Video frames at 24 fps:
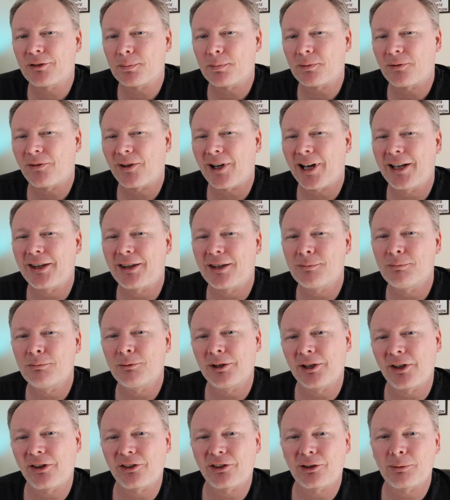to provide them
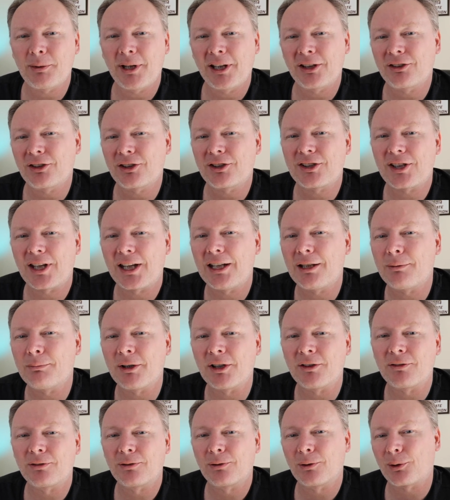with some
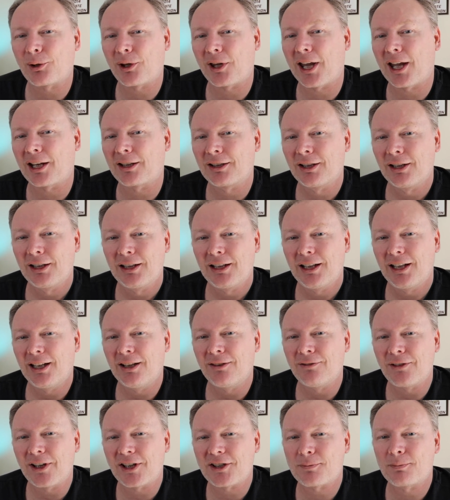entertainment for that
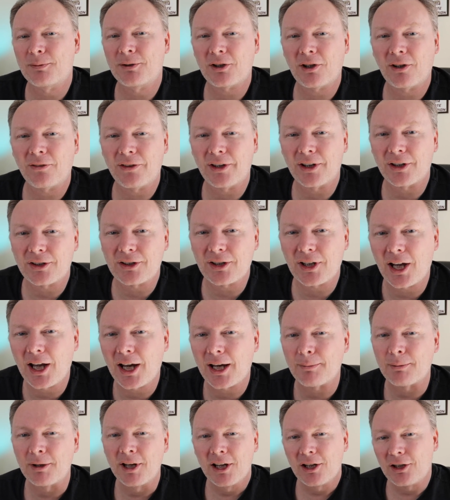investment of their
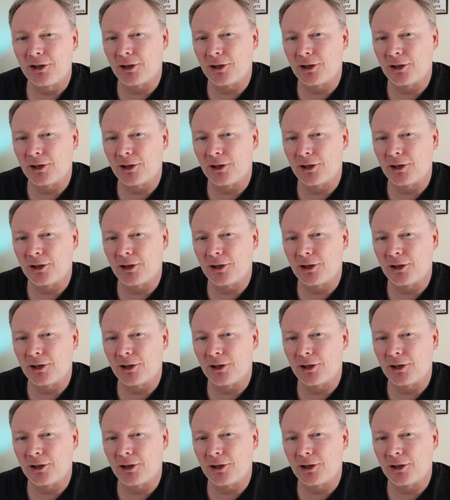time.